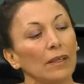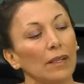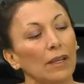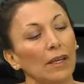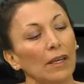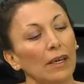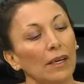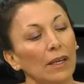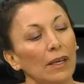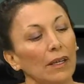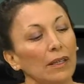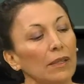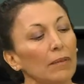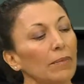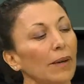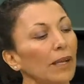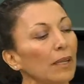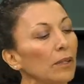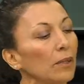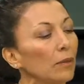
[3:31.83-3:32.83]
the
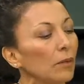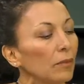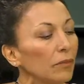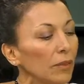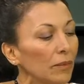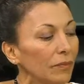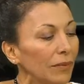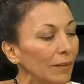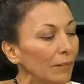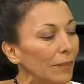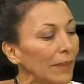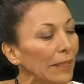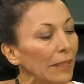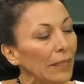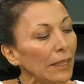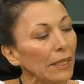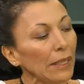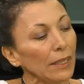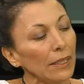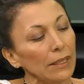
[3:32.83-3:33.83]
value of the
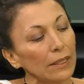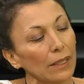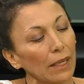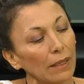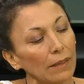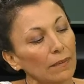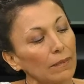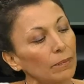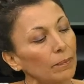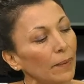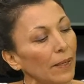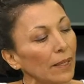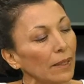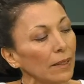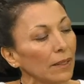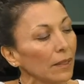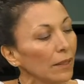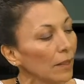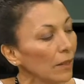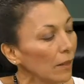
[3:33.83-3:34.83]
family, the
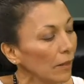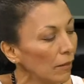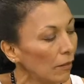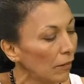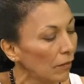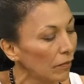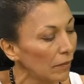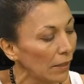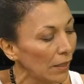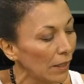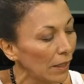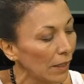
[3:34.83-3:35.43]
respect of